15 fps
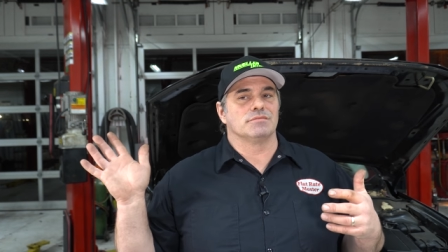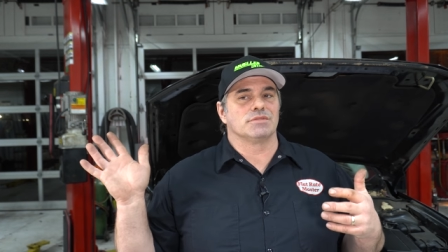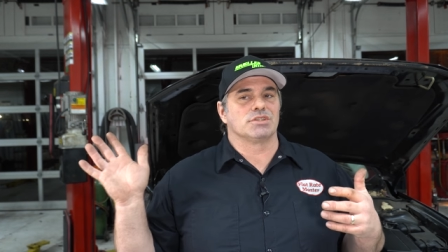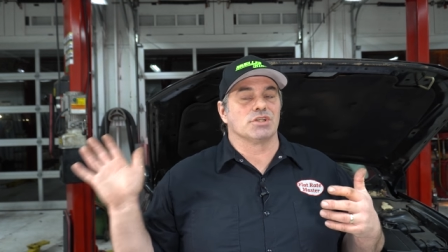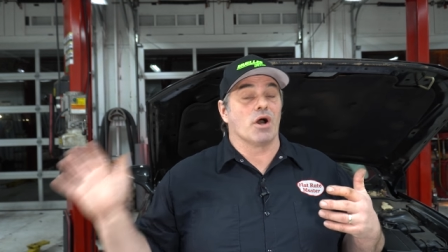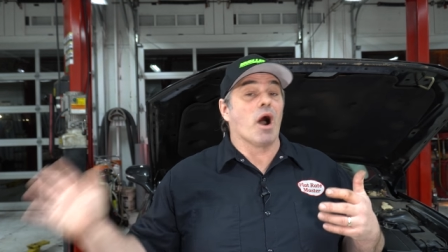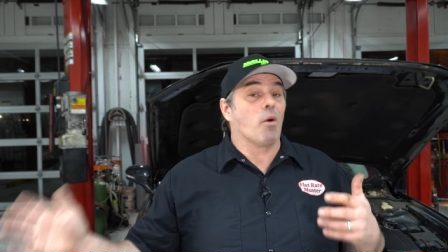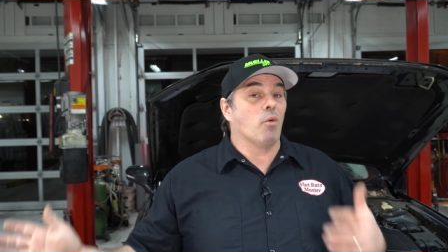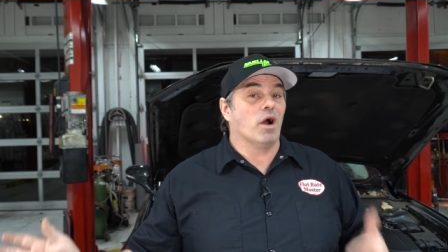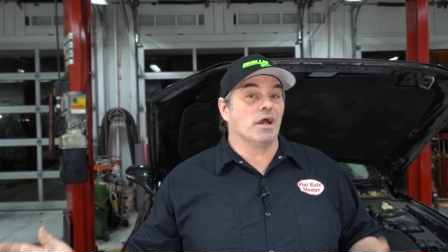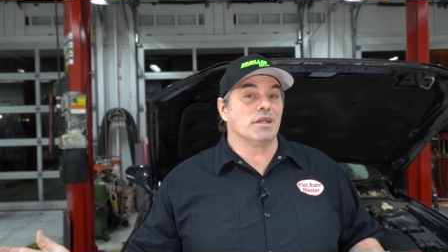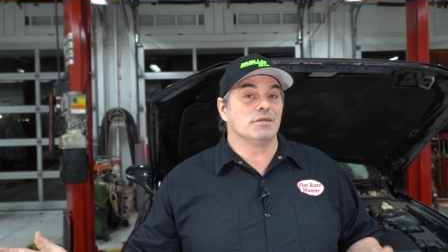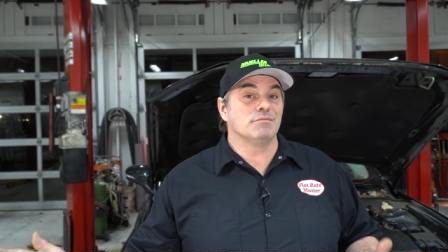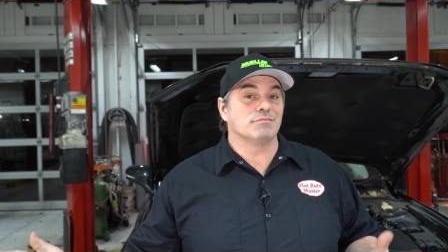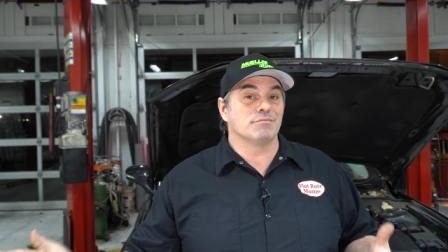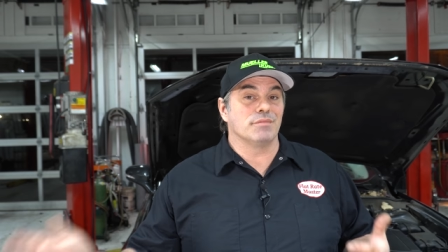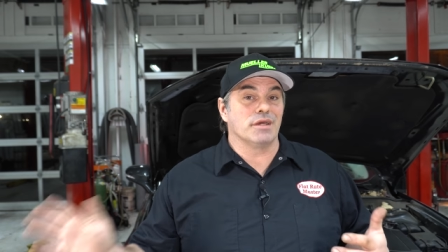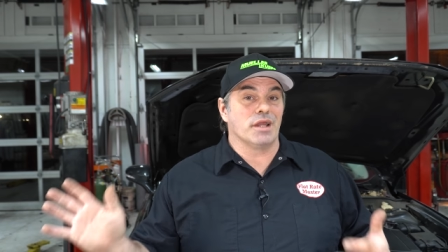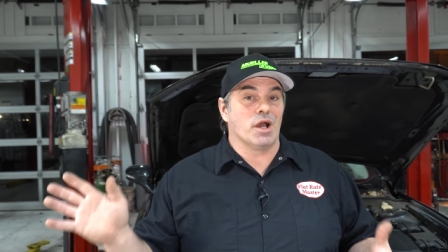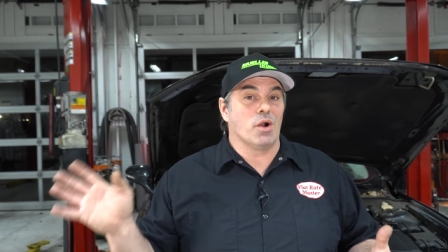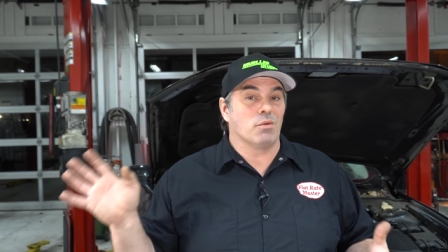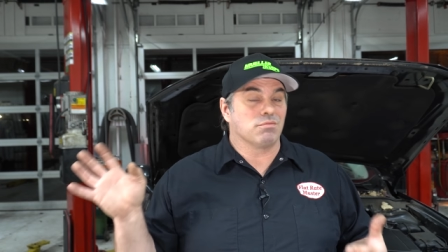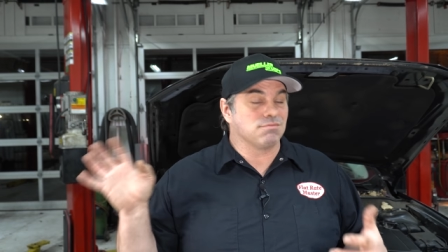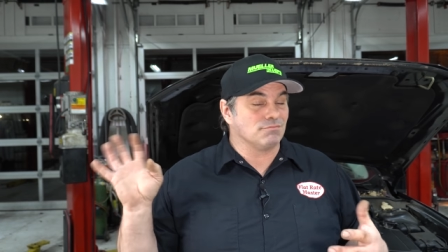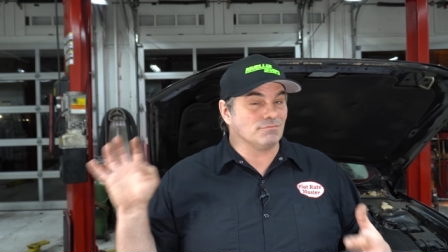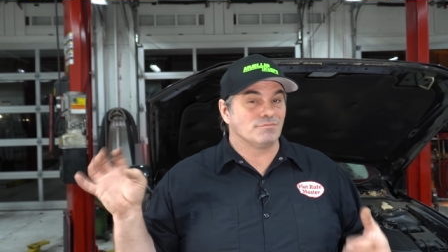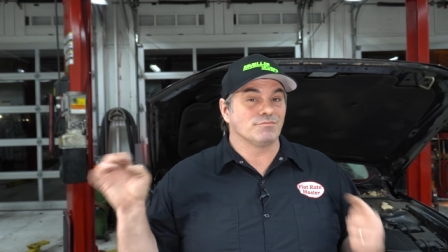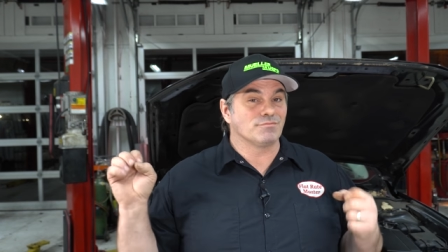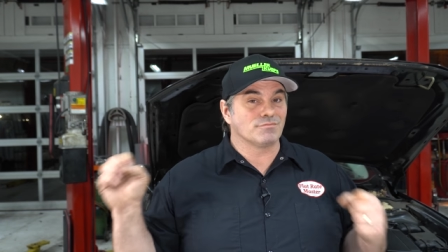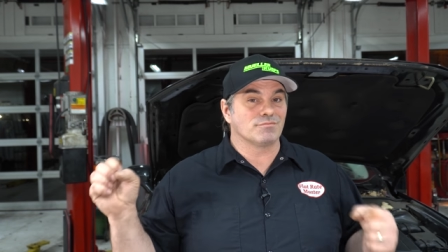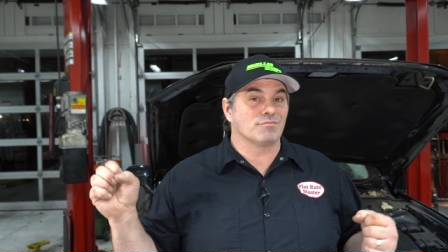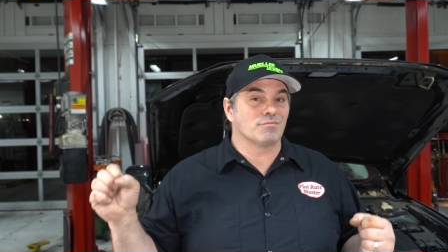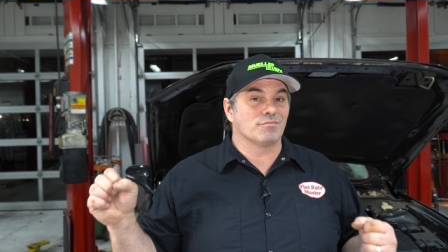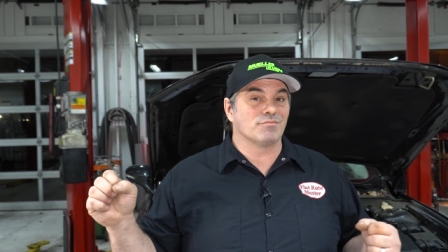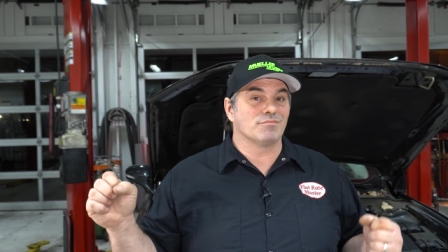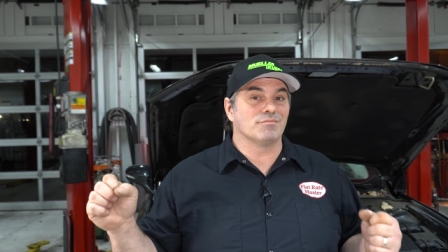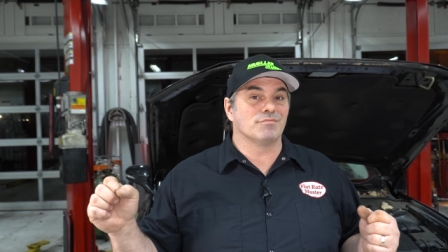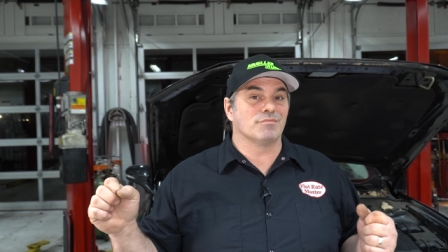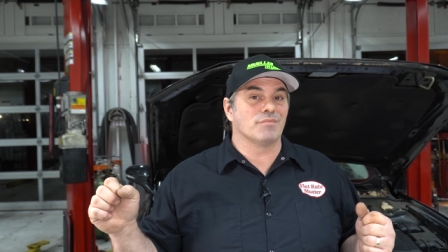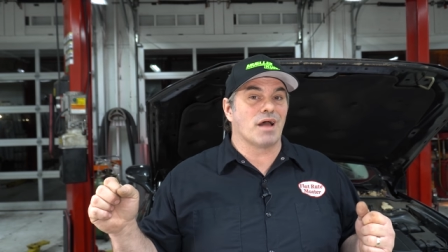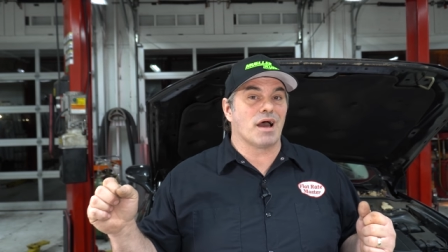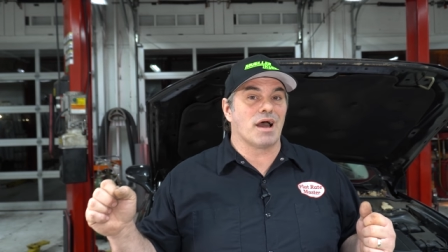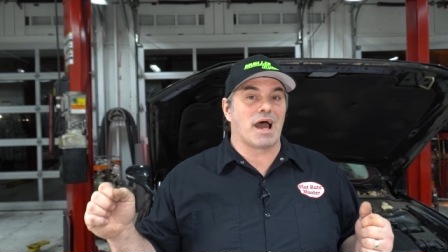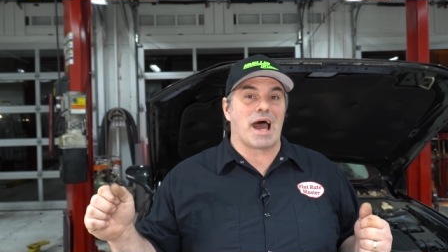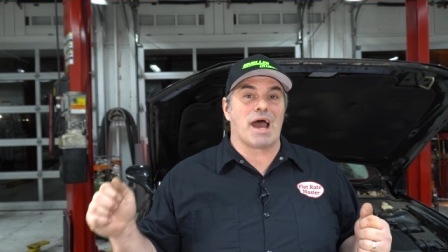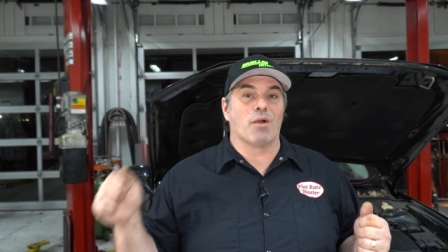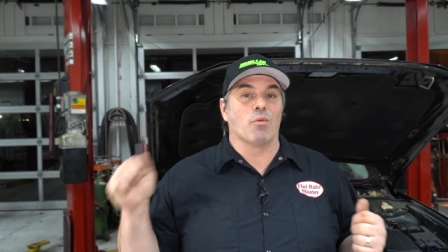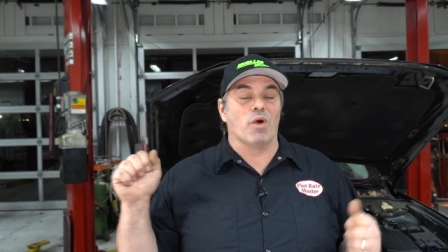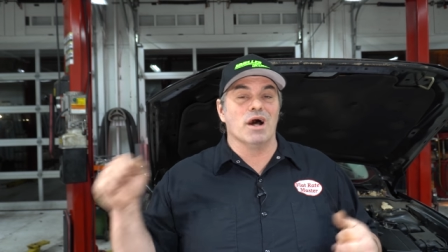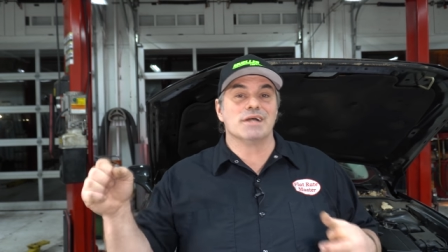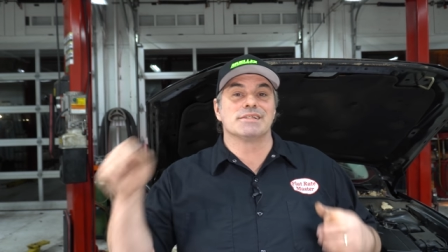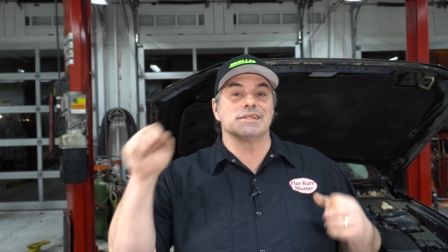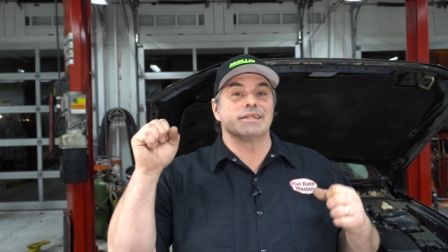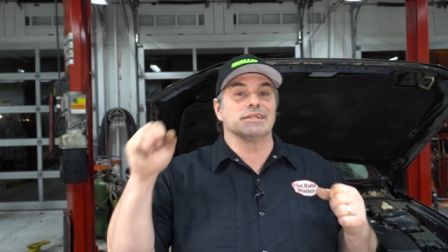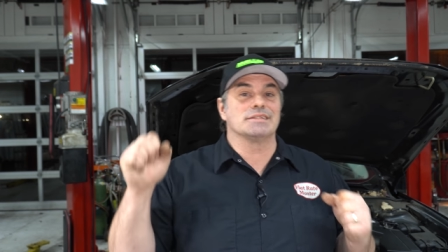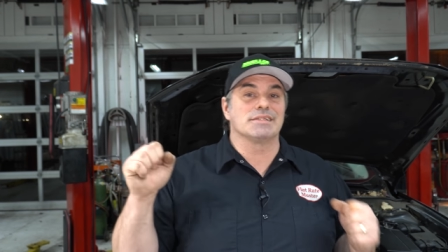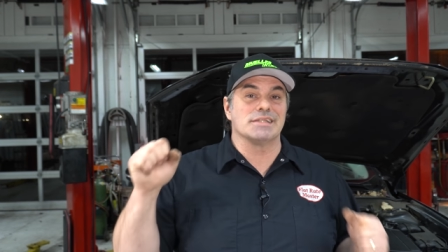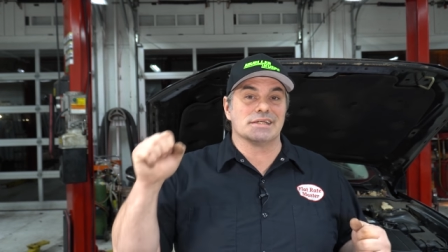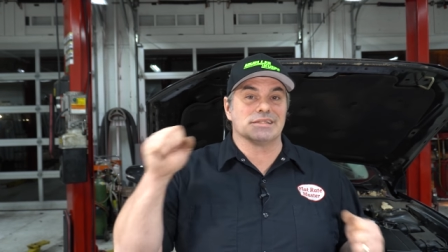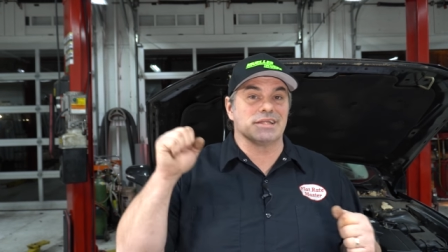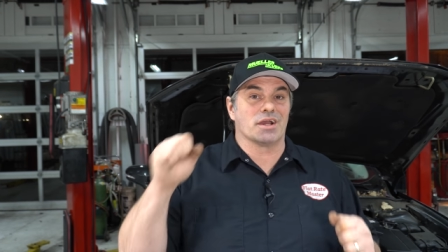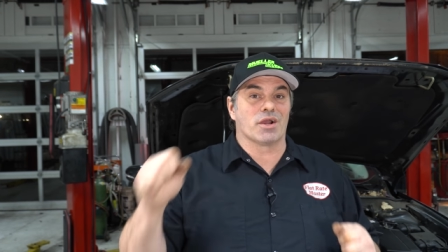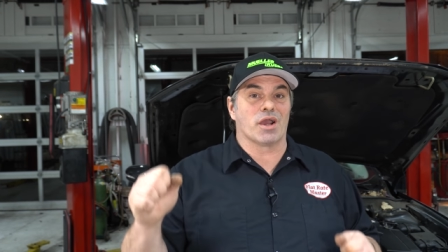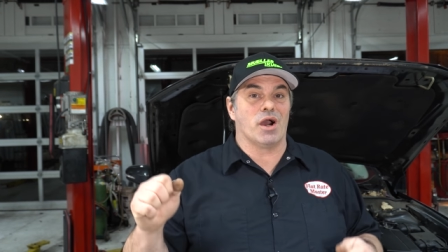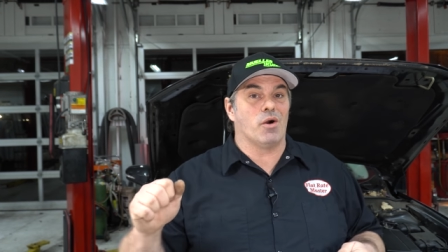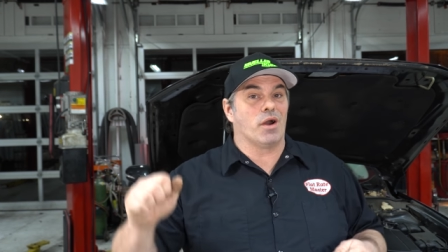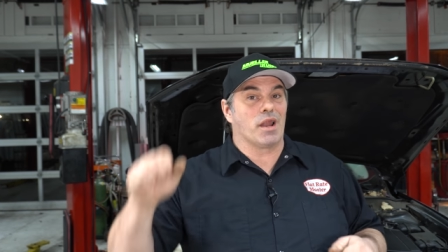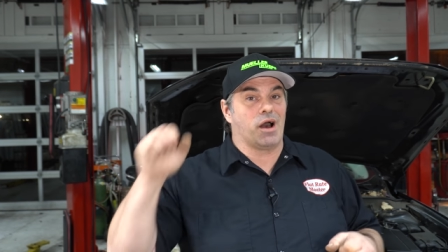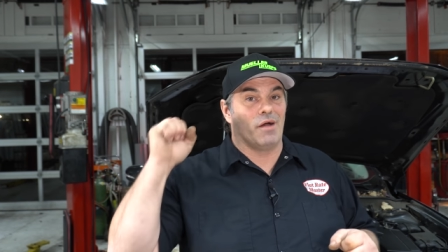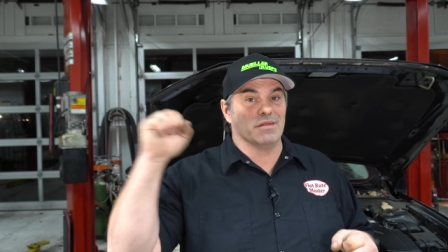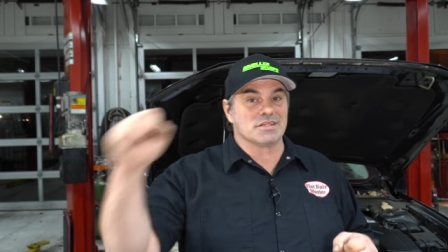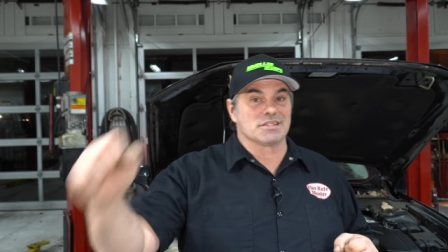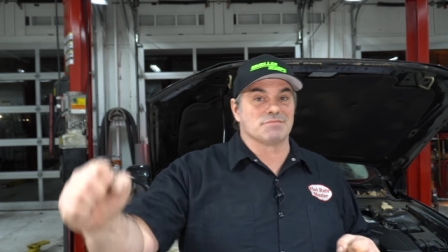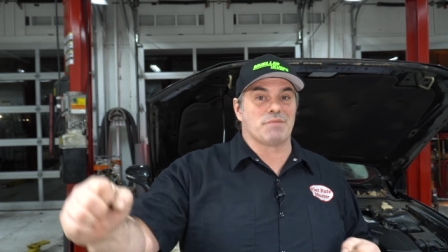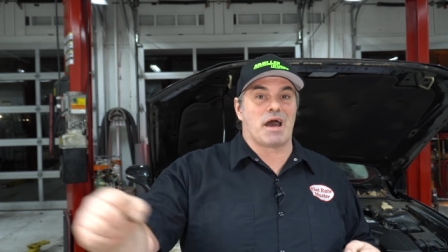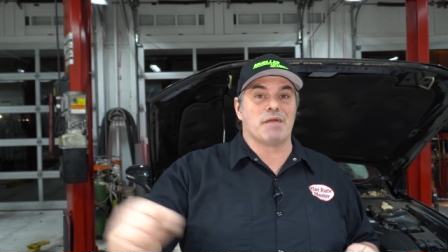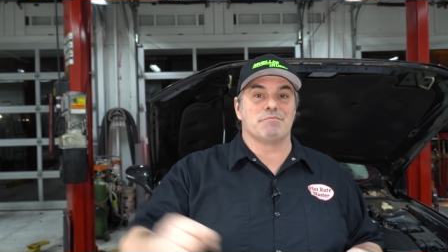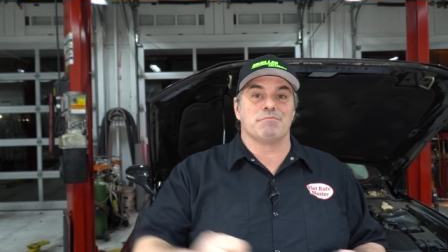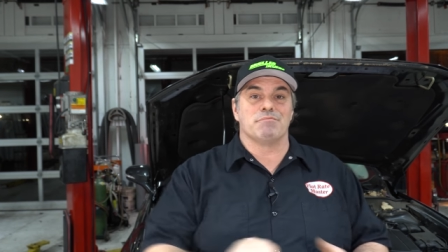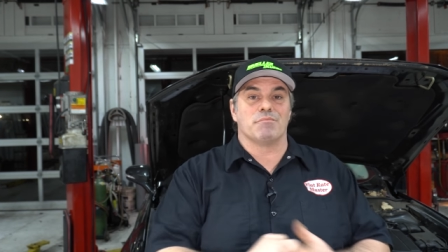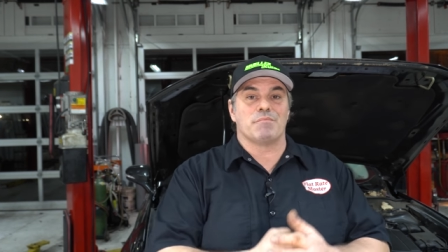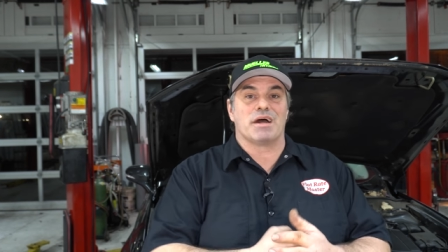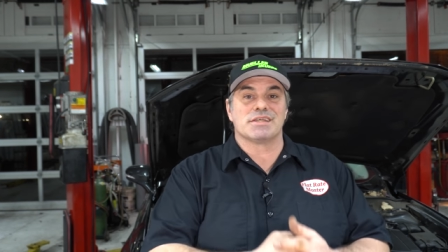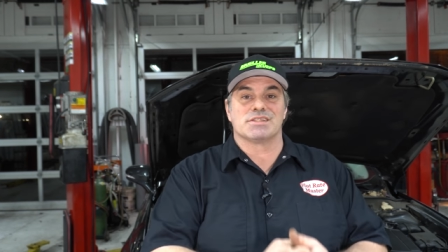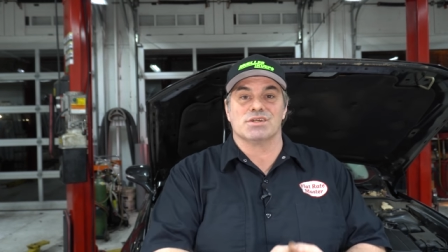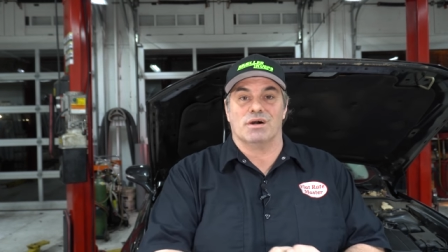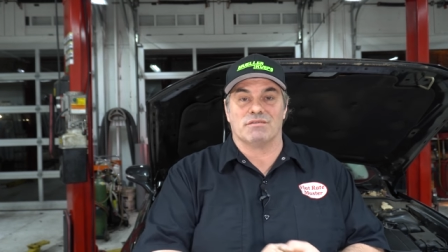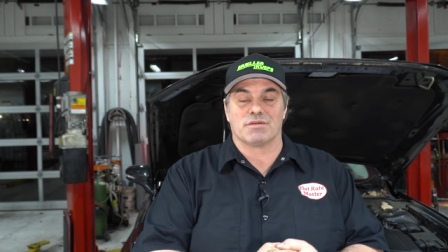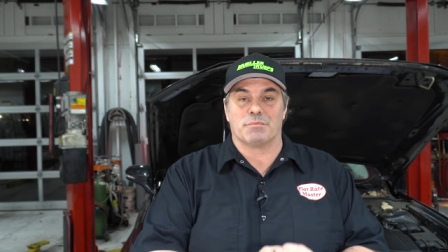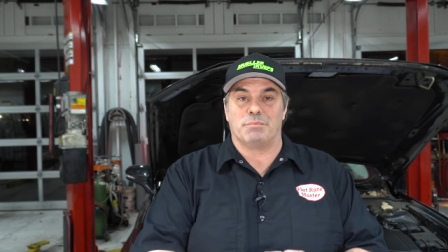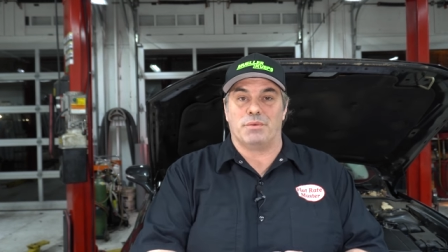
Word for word: So I wasn't, you know, I wasn't sitting there going, oh, this is my, my silver